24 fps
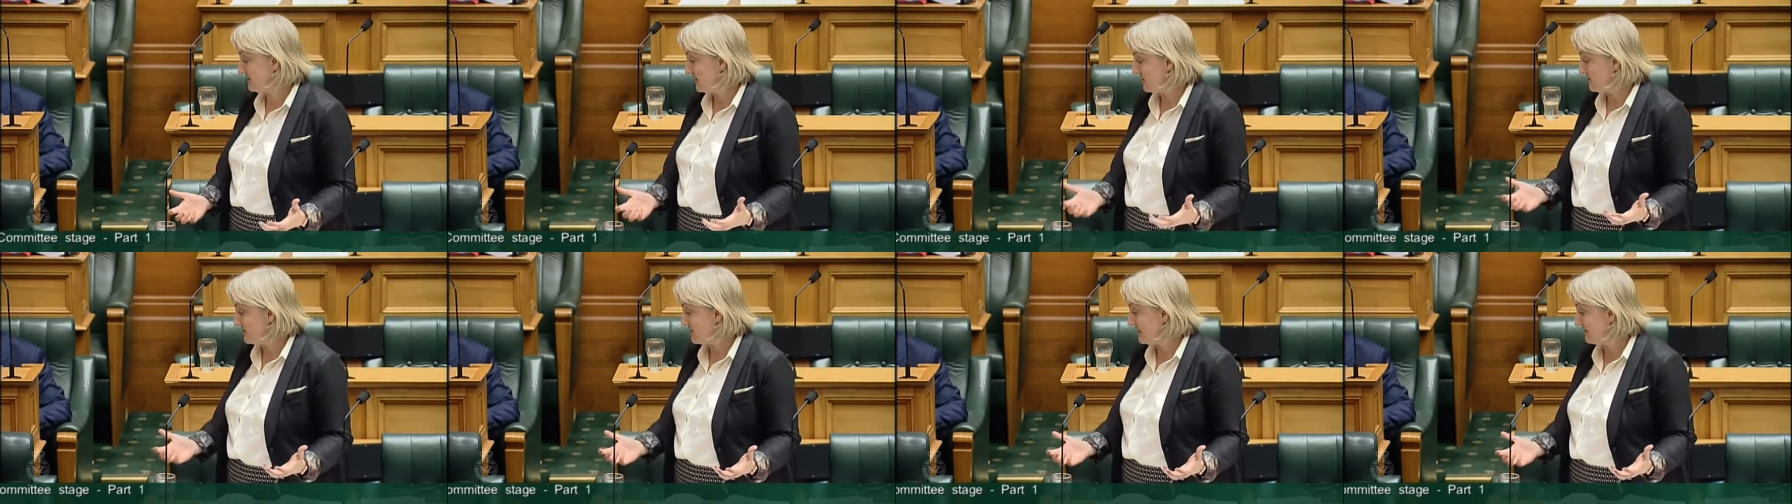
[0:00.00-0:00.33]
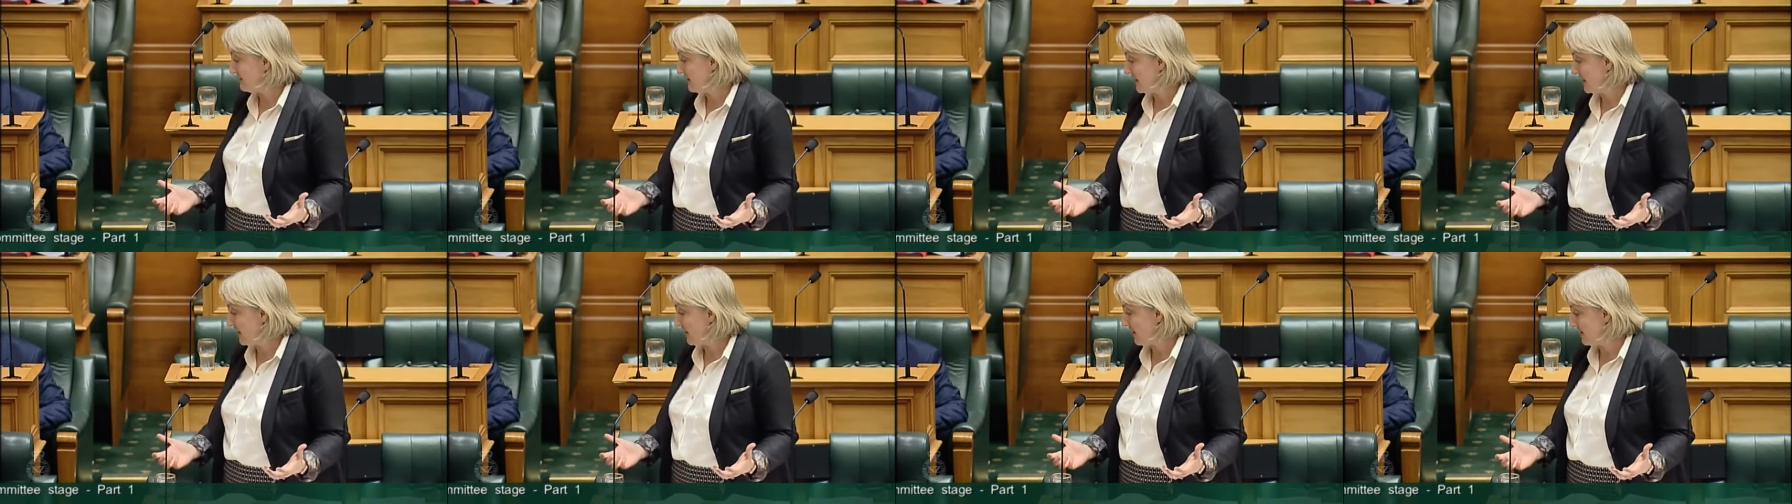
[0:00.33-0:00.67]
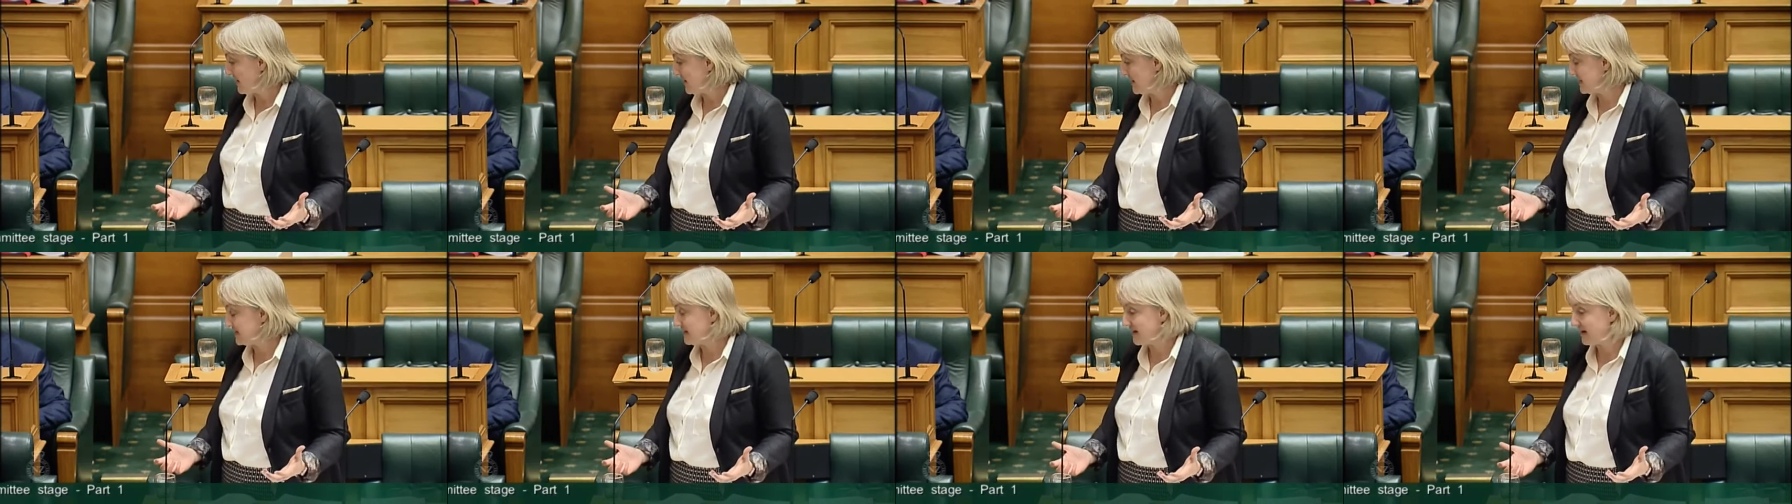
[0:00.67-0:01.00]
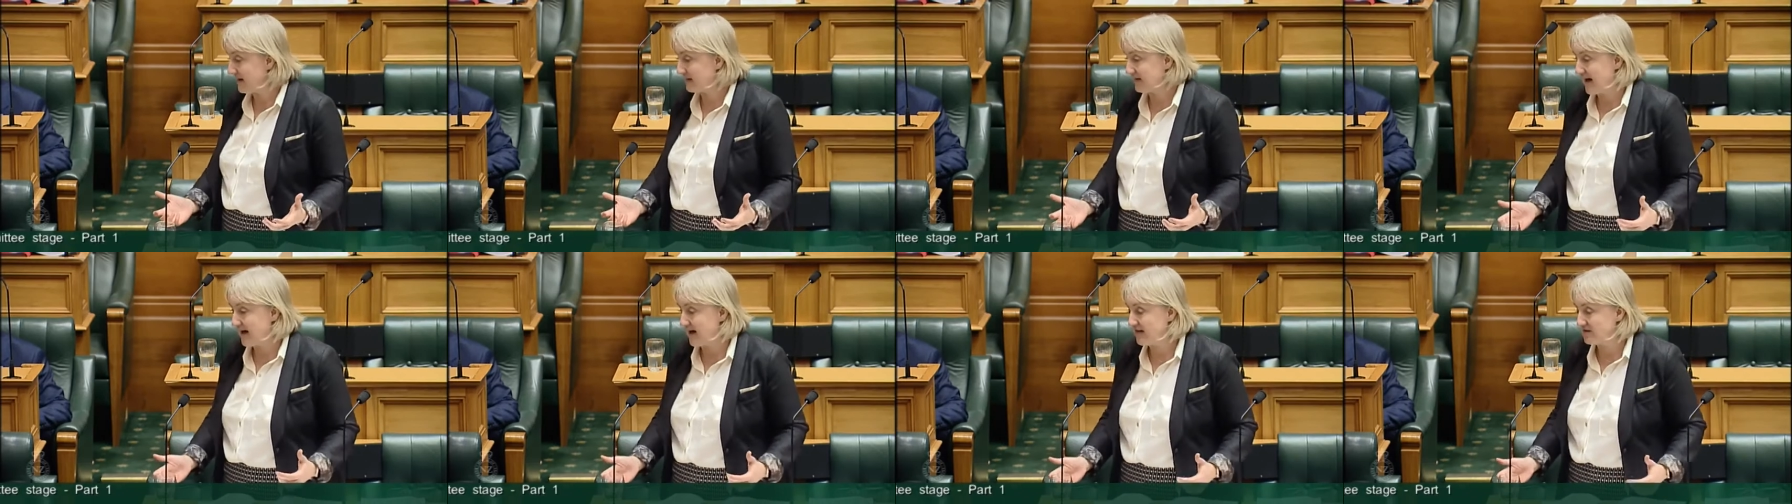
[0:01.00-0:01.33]
you know, similarly on this
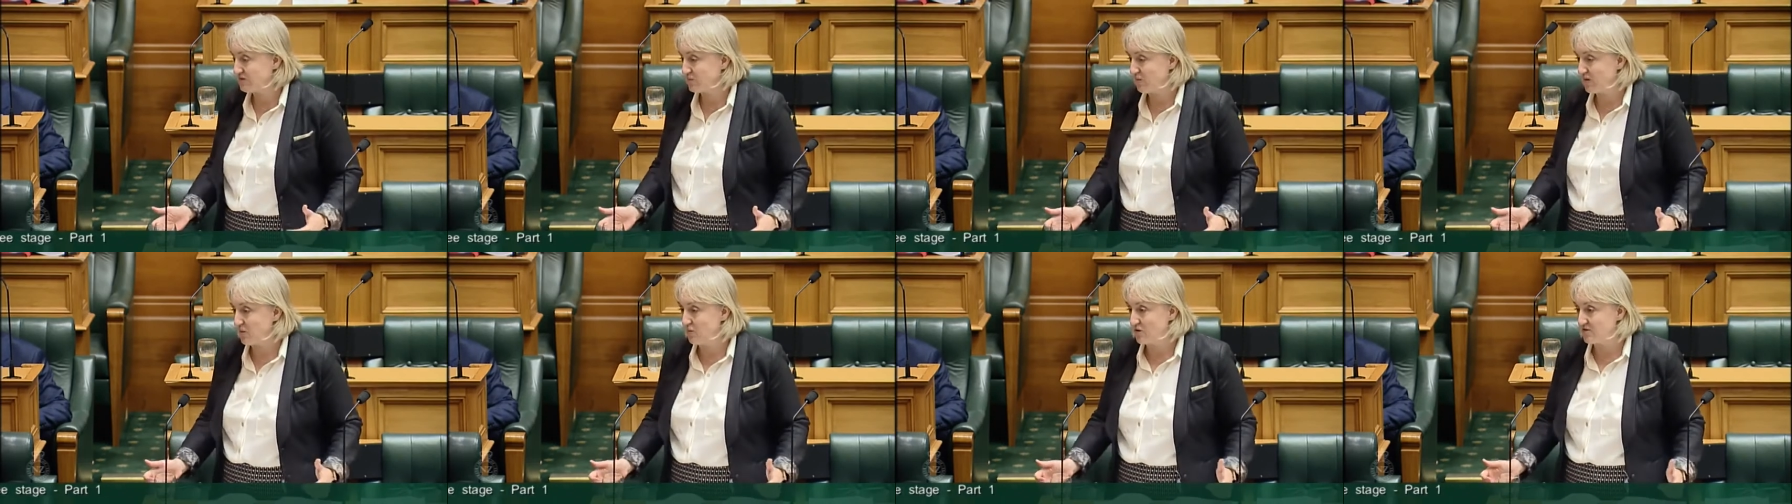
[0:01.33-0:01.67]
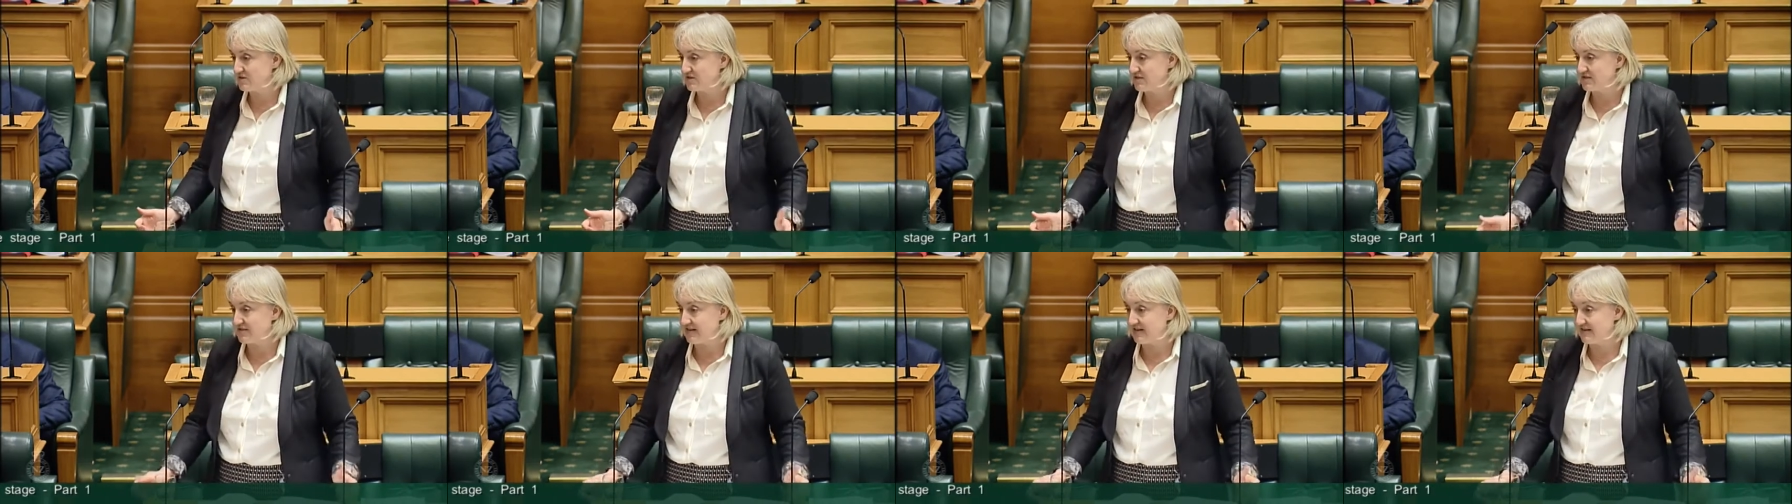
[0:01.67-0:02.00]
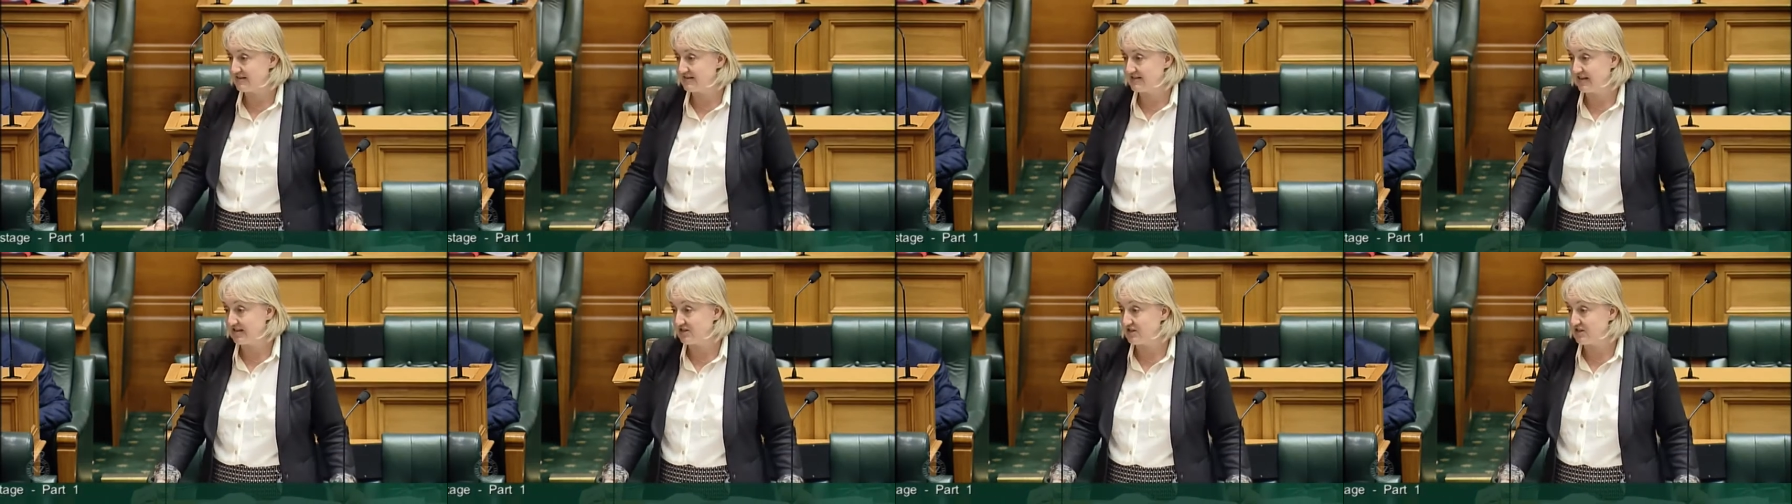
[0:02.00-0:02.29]
side of the House, we want to see this